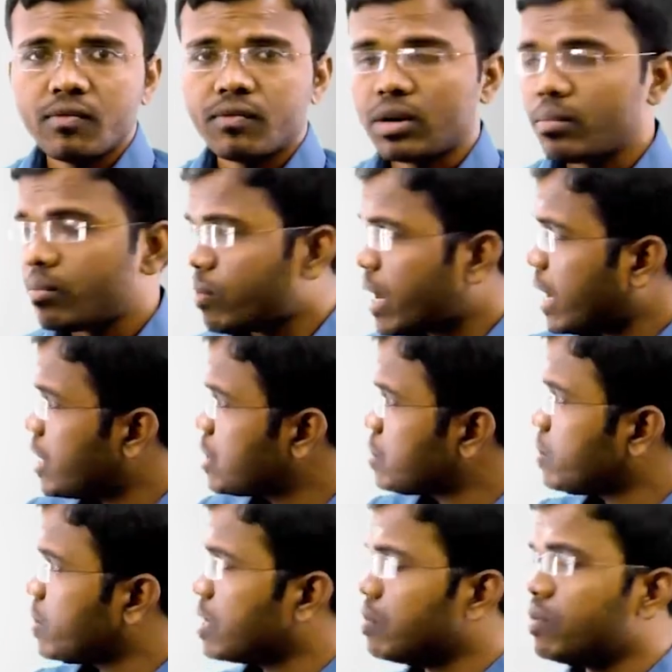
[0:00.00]
from
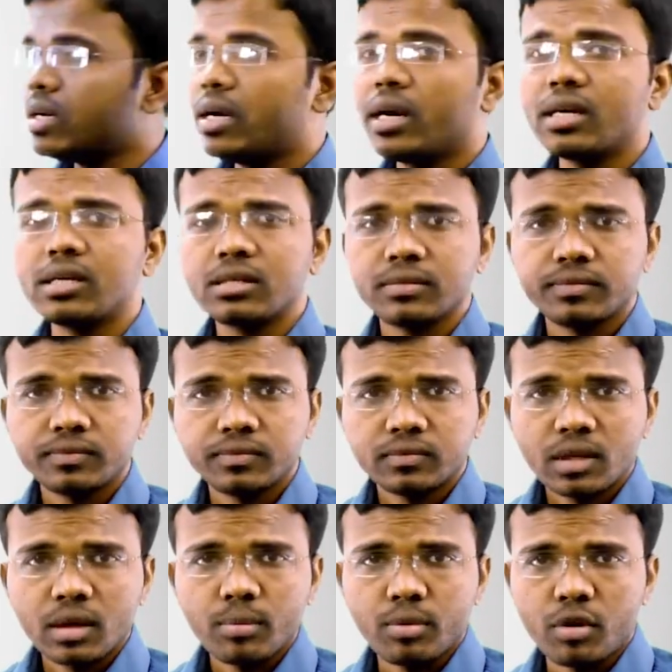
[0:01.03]
management we get
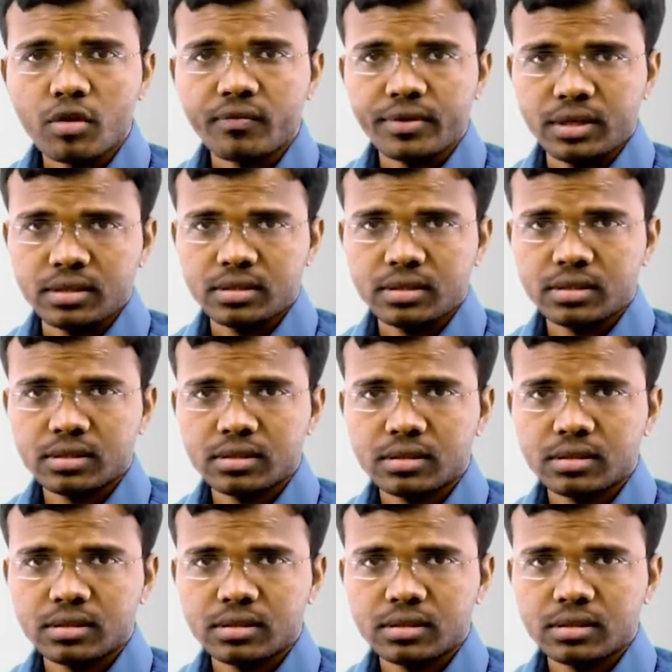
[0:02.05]
profits